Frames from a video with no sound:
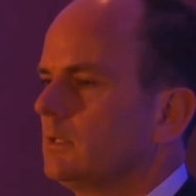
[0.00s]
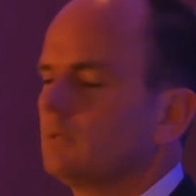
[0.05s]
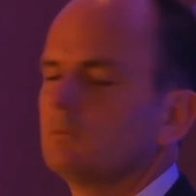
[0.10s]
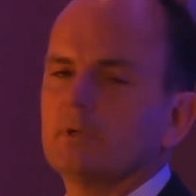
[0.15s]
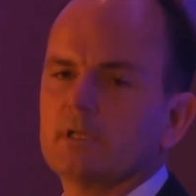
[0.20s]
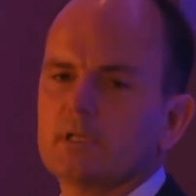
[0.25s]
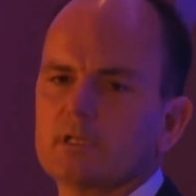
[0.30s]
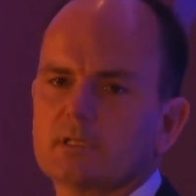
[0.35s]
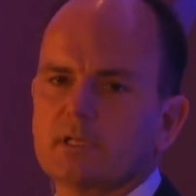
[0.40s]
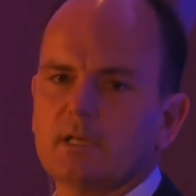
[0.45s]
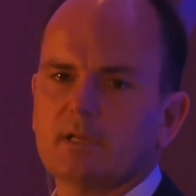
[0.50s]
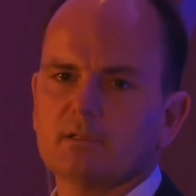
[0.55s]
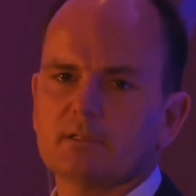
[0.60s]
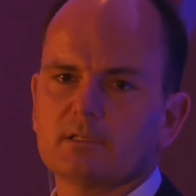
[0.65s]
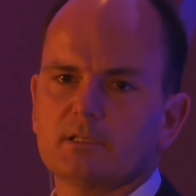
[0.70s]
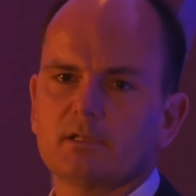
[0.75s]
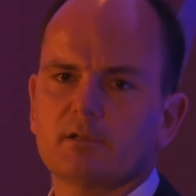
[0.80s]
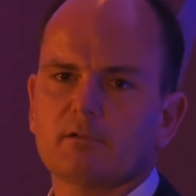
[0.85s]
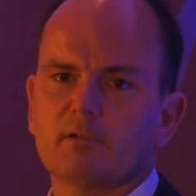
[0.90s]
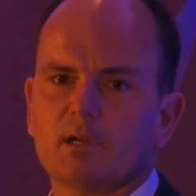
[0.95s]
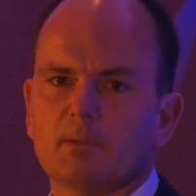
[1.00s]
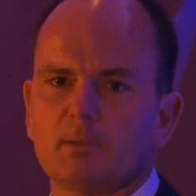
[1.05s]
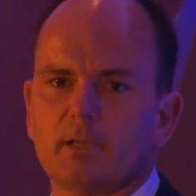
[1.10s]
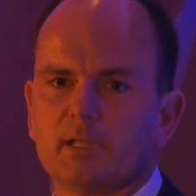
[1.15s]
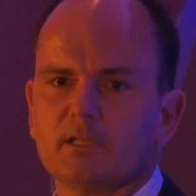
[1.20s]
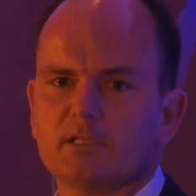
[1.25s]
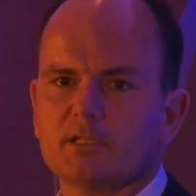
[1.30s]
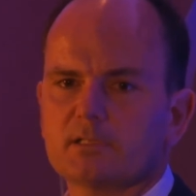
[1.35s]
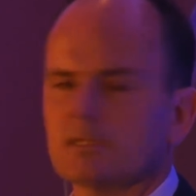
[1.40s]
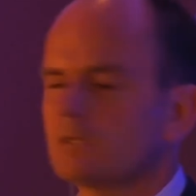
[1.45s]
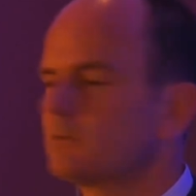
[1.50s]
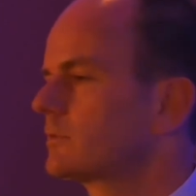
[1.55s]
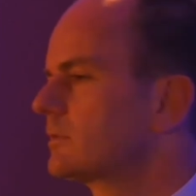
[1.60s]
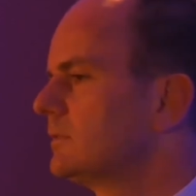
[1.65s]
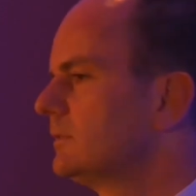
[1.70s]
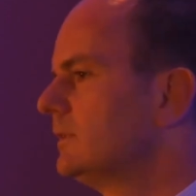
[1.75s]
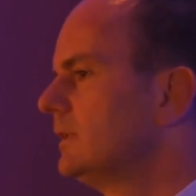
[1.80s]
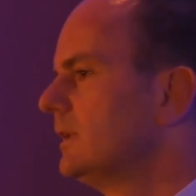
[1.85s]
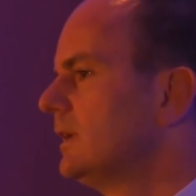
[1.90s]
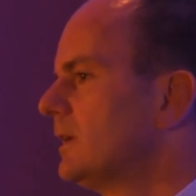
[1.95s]
which sounds incredibly
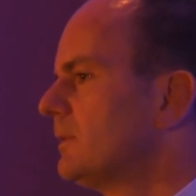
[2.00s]
antisocial,